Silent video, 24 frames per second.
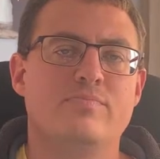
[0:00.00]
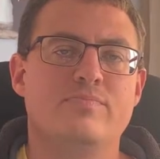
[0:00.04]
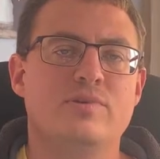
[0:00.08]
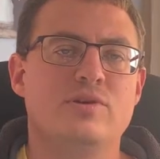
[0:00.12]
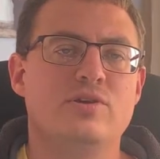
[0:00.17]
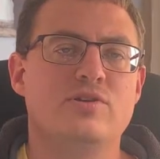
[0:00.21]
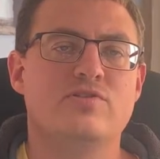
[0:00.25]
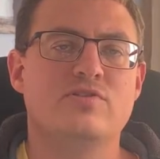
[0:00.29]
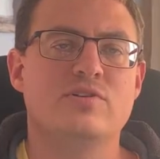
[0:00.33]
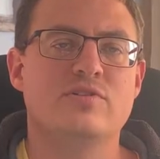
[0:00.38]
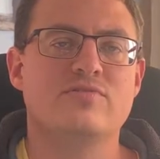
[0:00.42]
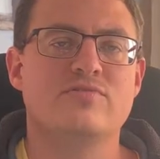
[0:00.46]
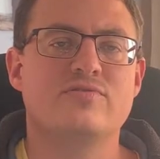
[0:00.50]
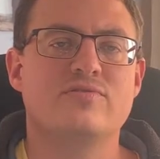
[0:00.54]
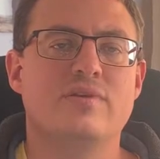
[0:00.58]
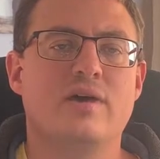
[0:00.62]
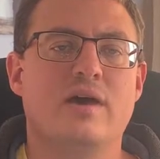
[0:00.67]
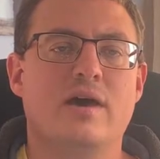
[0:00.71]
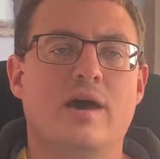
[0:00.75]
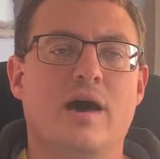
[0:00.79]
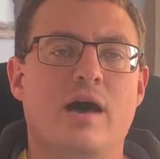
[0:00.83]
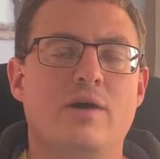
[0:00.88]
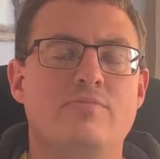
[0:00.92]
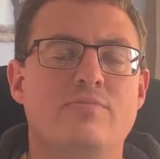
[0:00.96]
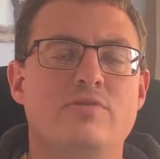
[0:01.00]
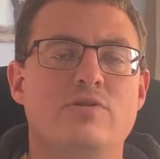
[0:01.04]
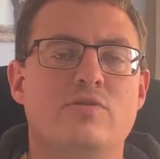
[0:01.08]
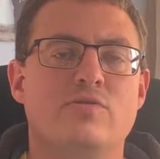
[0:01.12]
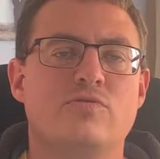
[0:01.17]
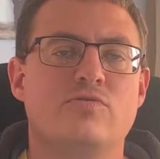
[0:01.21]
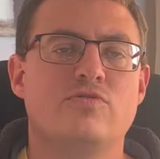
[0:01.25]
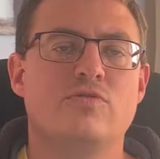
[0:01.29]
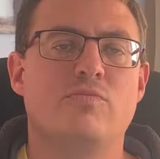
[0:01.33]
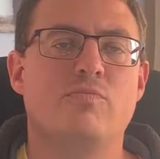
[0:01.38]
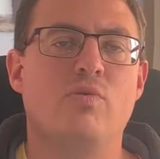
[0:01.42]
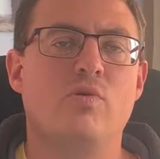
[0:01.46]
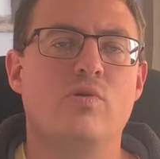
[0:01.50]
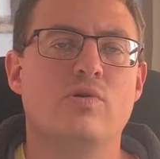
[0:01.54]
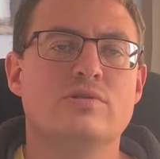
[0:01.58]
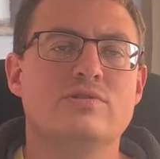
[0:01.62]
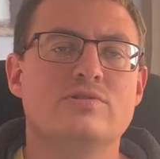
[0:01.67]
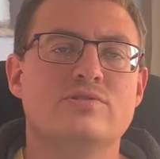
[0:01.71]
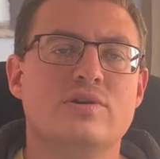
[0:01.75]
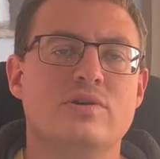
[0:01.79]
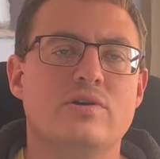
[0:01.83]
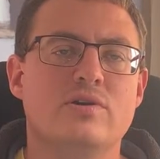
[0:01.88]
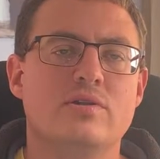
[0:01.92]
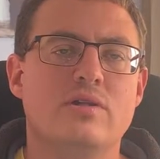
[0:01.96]
just helping them support.
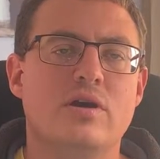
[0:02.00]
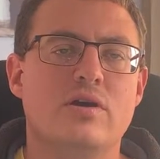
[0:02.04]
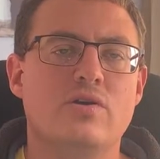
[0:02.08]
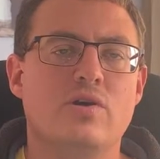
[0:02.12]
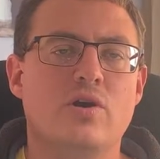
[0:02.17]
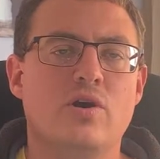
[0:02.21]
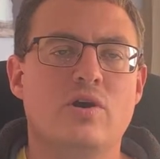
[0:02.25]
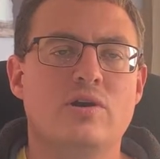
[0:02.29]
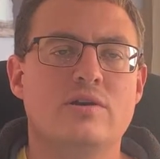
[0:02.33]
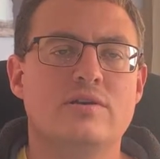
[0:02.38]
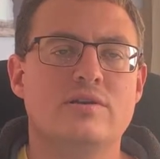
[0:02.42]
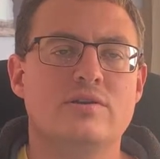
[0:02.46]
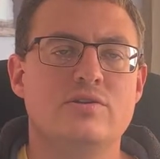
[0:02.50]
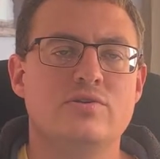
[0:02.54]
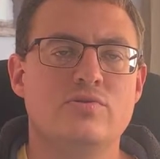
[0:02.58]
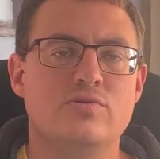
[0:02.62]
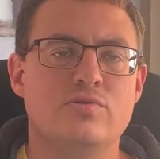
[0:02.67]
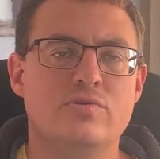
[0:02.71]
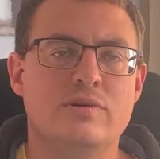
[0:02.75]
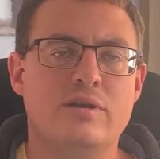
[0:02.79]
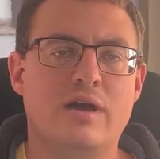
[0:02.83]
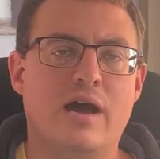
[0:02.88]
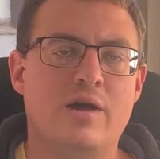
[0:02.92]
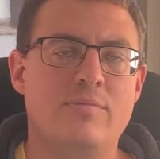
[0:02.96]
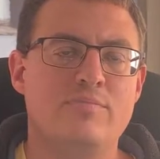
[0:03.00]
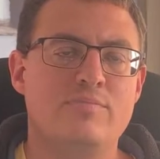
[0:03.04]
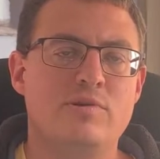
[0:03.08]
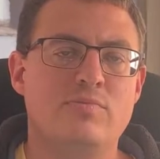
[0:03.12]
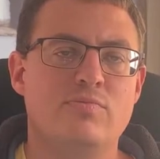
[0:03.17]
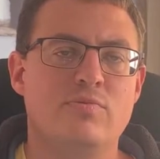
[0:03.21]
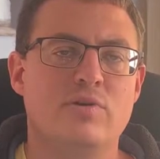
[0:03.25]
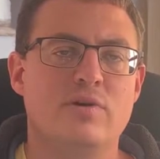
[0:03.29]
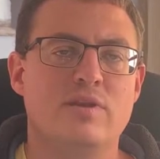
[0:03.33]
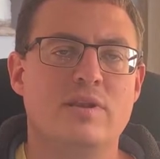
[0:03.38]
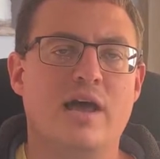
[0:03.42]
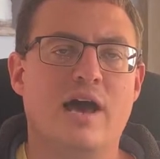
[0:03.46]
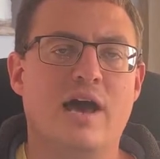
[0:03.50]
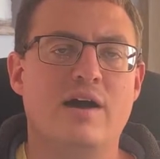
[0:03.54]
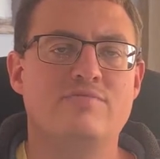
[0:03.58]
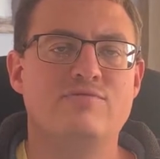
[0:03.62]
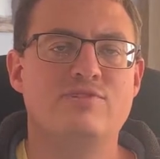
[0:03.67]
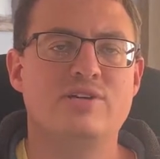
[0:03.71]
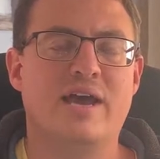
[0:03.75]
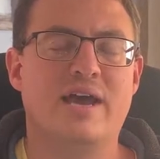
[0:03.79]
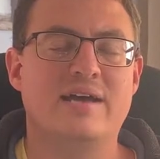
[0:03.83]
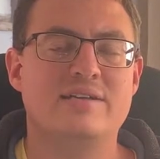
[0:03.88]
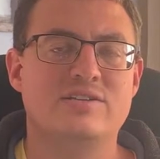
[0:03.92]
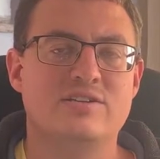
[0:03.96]
So they'll go on, you would help people on live
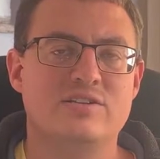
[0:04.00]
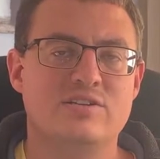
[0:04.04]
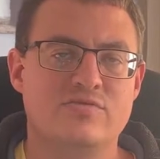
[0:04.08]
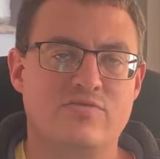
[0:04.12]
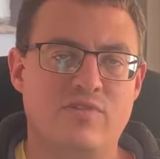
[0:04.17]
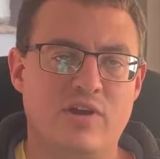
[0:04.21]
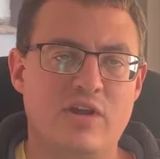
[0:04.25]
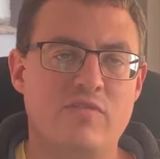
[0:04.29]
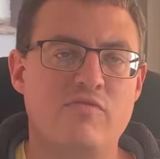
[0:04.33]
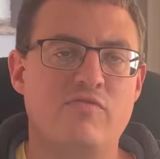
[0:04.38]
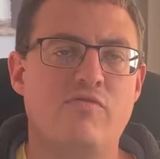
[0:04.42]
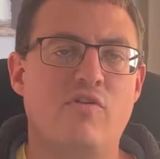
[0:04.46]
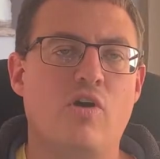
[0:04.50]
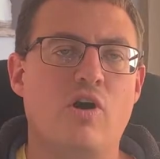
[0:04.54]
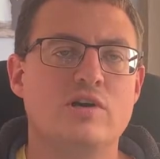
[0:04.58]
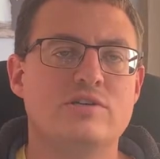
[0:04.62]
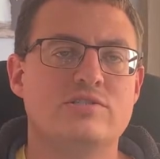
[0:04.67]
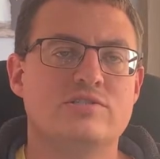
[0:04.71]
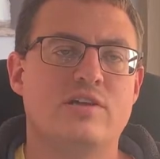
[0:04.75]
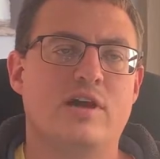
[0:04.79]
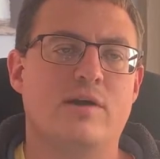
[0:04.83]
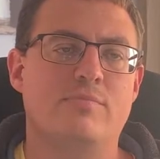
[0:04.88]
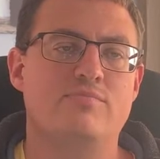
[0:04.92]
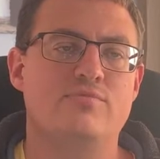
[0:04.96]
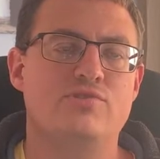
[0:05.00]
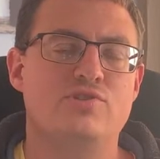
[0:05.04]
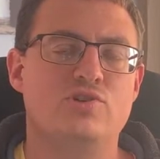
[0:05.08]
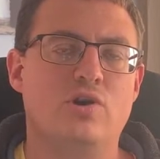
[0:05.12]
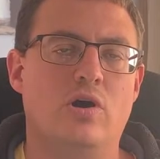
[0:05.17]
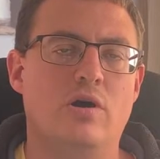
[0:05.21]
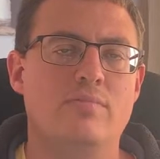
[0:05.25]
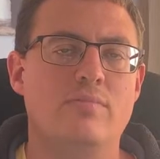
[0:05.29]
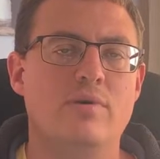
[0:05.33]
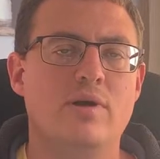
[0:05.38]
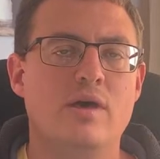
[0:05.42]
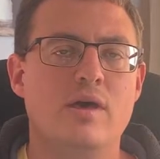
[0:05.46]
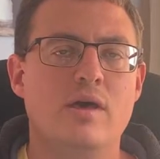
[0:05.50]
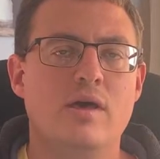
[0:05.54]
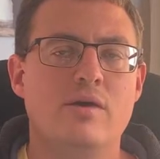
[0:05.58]
chat, and it's a very fast type of job.